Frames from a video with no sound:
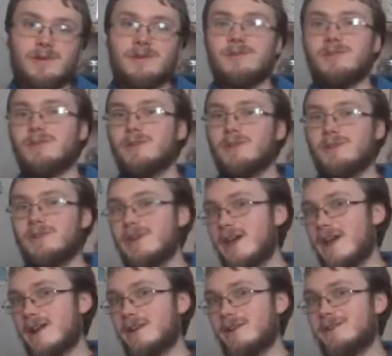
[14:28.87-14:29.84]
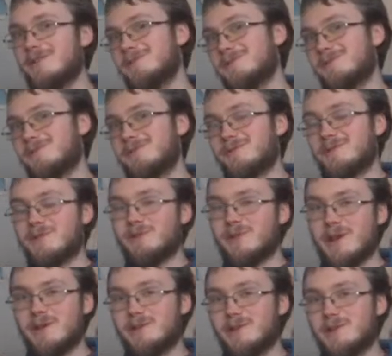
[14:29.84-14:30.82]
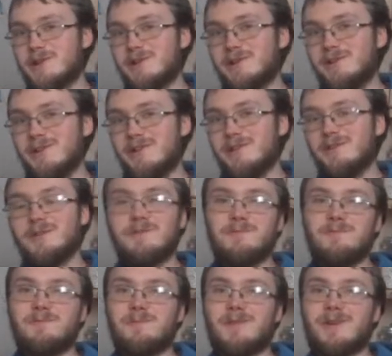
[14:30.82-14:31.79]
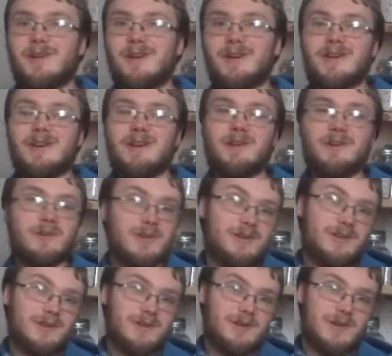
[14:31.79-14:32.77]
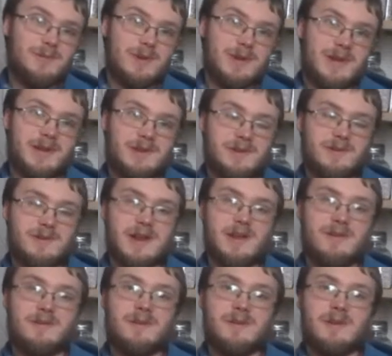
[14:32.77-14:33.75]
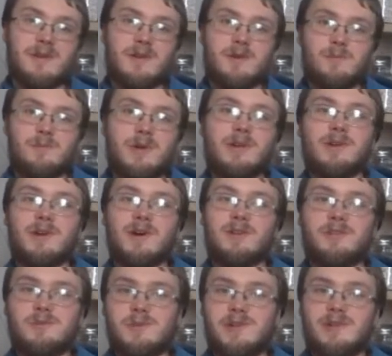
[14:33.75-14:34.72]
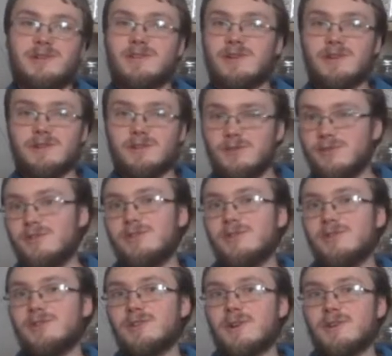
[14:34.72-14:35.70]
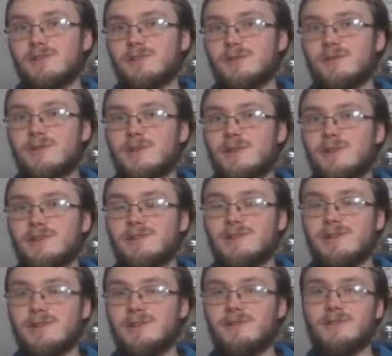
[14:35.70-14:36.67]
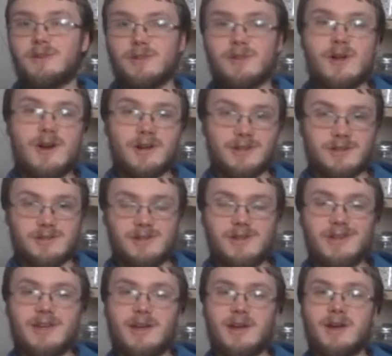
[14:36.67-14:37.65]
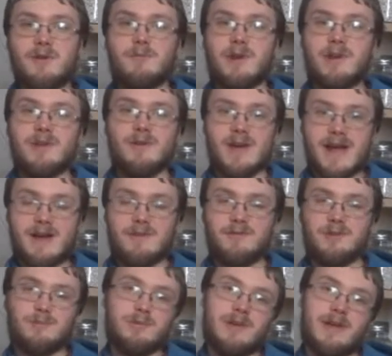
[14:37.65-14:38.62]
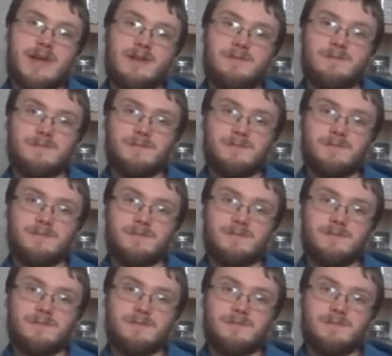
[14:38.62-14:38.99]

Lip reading: So this can lengthen your season, it can increase your germination rate, but it also means that as soon as you start soaking your seed, the clock is ticking on when you have to plant.